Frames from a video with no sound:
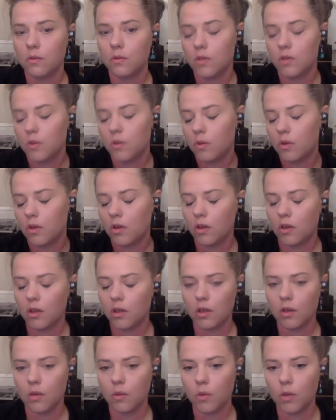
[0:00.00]
to work
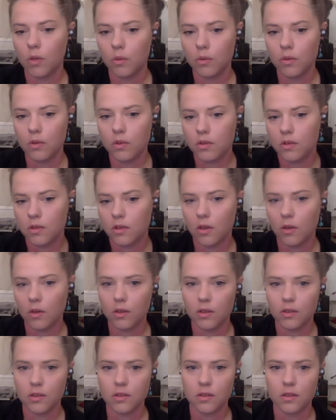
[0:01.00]
work with us, you know,
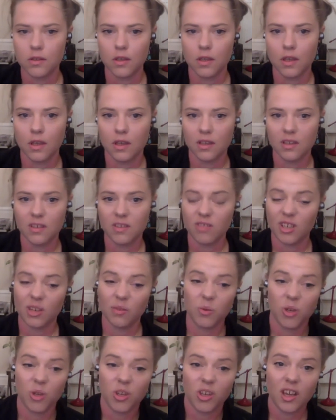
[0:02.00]
because it's really
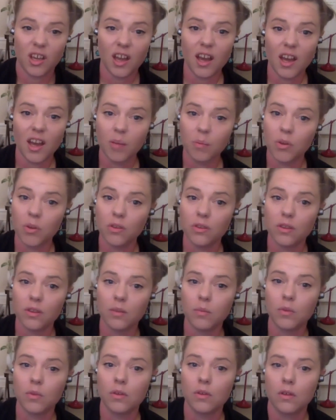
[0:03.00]
working at height, both of
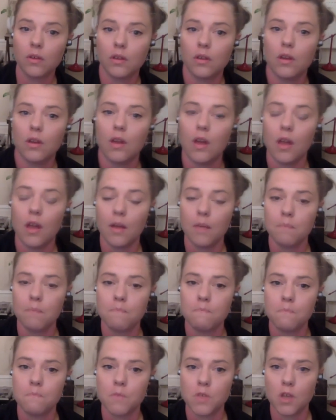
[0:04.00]
them.
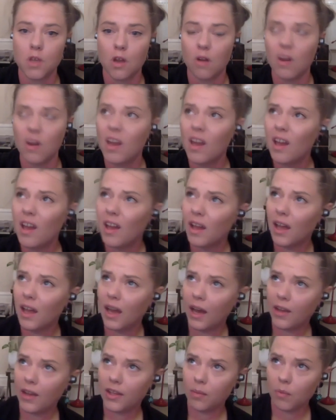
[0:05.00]
Um, so
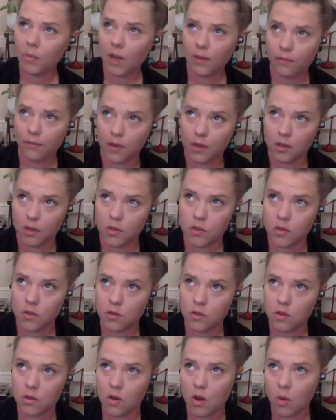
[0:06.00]
I think my first
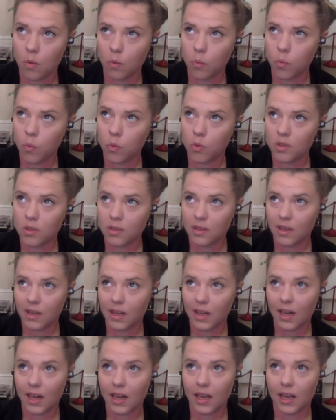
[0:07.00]
job was
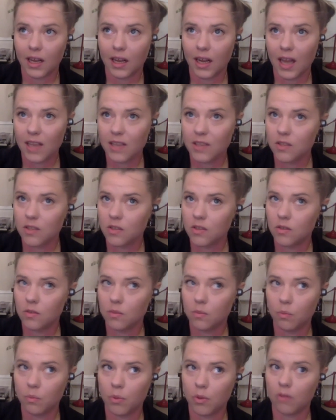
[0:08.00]

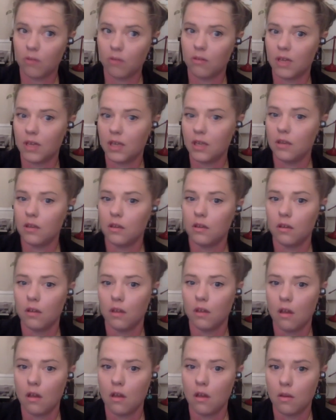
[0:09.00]
Glastonbury,
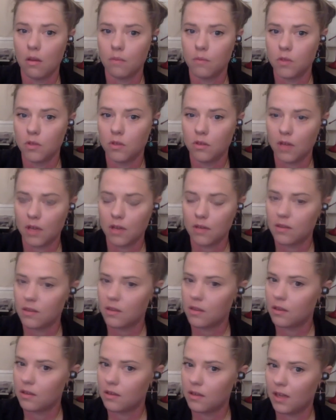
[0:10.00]
um, two thousand
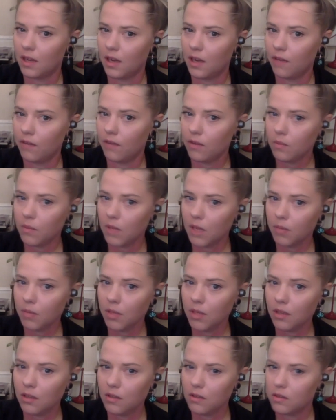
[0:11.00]
eleven
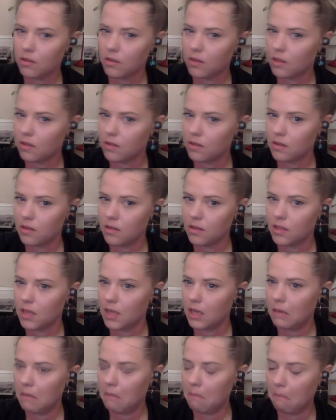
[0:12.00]
maybe, two thousand
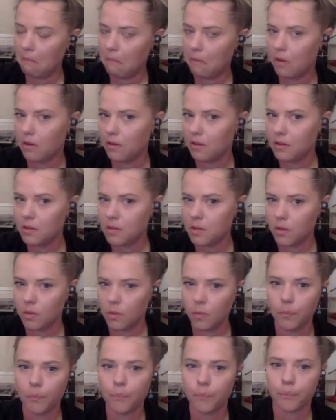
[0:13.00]
ten, one of the two,
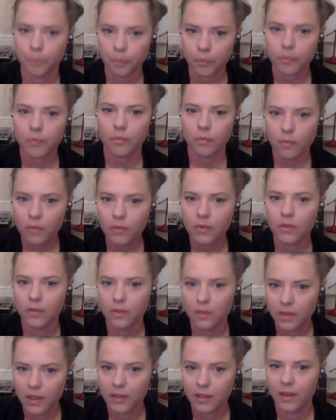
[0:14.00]

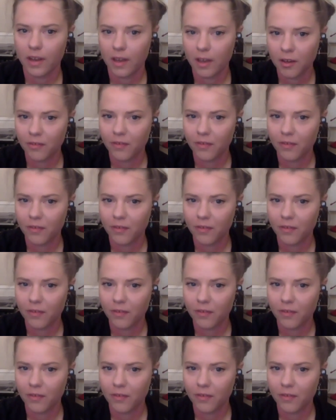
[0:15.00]
and that's kind of